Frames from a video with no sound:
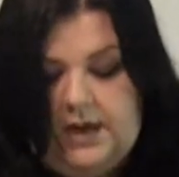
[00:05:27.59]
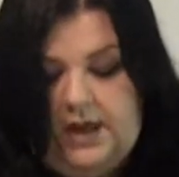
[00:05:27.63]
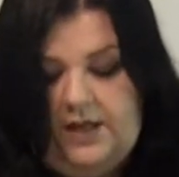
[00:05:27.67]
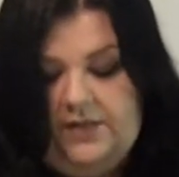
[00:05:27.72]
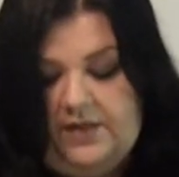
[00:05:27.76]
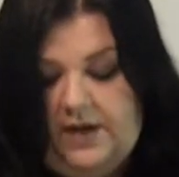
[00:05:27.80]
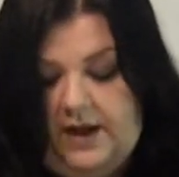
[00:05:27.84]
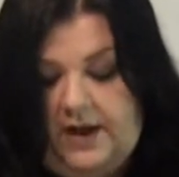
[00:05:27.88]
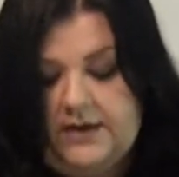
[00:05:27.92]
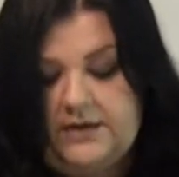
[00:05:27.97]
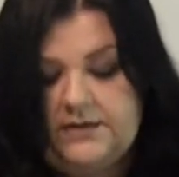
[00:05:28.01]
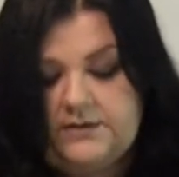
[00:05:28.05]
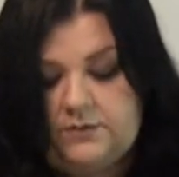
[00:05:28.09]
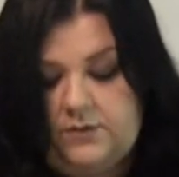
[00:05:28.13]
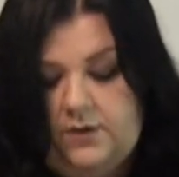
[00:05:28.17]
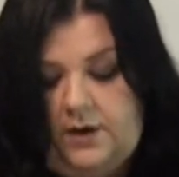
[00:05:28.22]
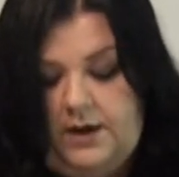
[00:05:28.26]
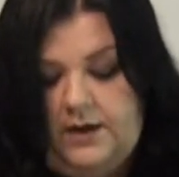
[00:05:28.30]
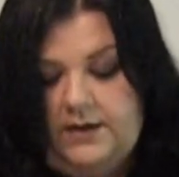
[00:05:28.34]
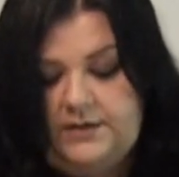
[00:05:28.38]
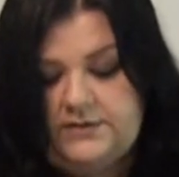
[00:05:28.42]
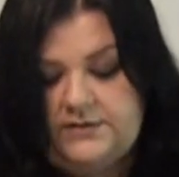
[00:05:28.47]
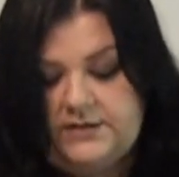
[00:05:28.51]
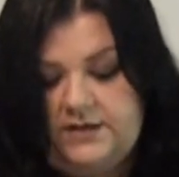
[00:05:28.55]
And that is
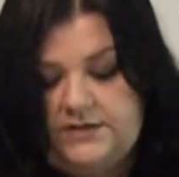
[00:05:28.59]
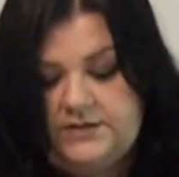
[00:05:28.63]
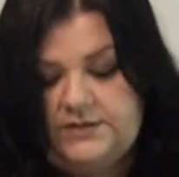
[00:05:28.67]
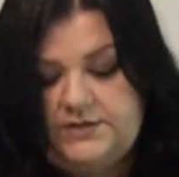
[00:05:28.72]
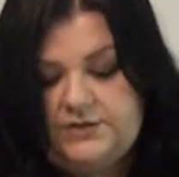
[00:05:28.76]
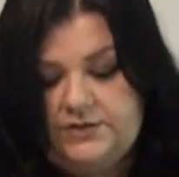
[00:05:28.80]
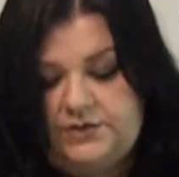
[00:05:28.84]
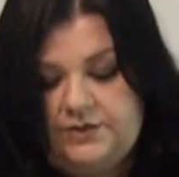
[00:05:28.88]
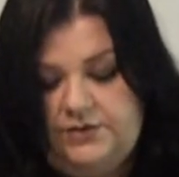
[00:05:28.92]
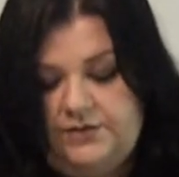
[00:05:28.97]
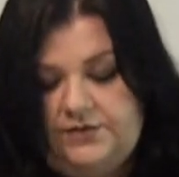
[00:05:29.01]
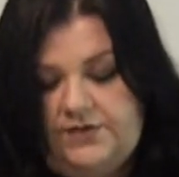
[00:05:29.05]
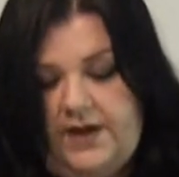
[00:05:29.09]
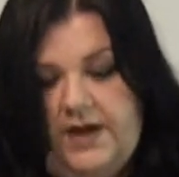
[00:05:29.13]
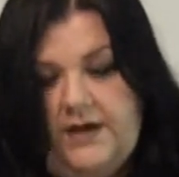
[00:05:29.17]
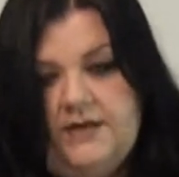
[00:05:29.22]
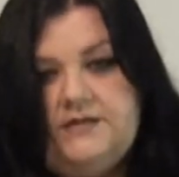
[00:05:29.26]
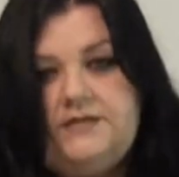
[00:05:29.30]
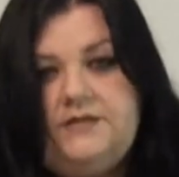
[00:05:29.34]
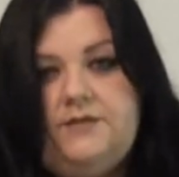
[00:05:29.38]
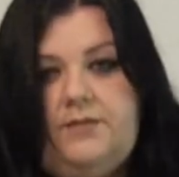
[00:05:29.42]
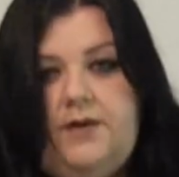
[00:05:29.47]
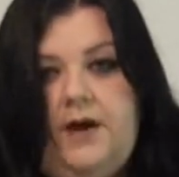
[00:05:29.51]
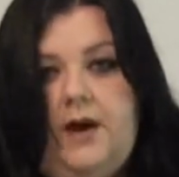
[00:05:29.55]
why such truth
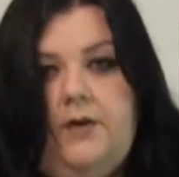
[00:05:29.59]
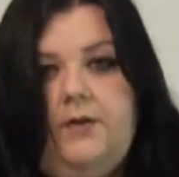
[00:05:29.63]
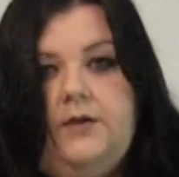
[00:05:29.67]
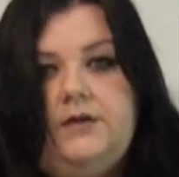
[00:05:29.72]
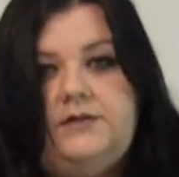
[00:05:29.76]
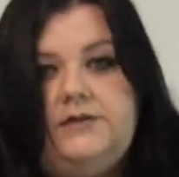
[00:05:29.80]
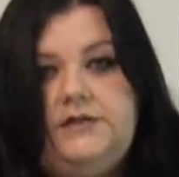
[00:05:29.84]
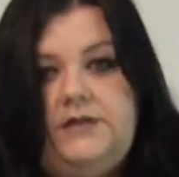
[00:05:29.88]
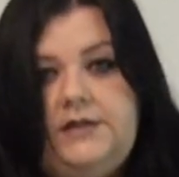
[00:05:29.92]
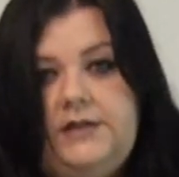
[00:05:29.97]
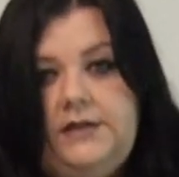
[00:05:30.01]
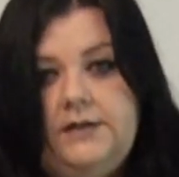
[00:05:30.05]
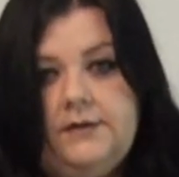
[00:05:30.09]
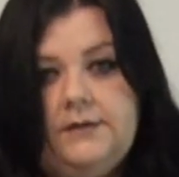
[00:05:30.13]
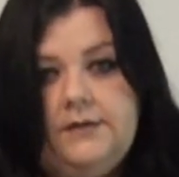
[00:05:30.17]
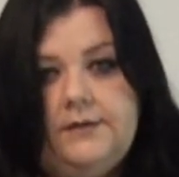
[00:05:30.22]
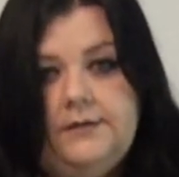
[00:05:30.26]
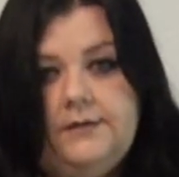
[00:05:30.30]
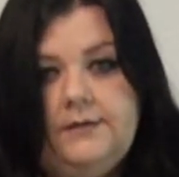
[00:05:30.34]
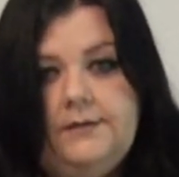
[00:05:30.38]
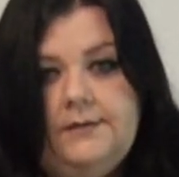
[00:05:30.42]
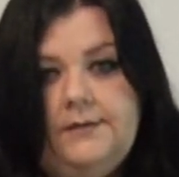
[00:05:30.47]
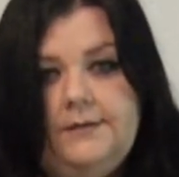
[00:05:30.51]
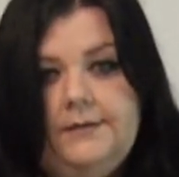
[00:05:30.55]
has the power to
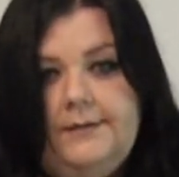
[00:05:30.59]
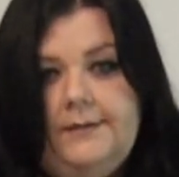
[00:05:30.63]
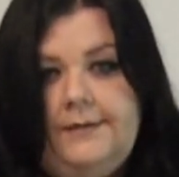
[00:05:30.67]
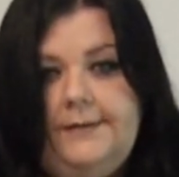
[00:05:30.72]
heal.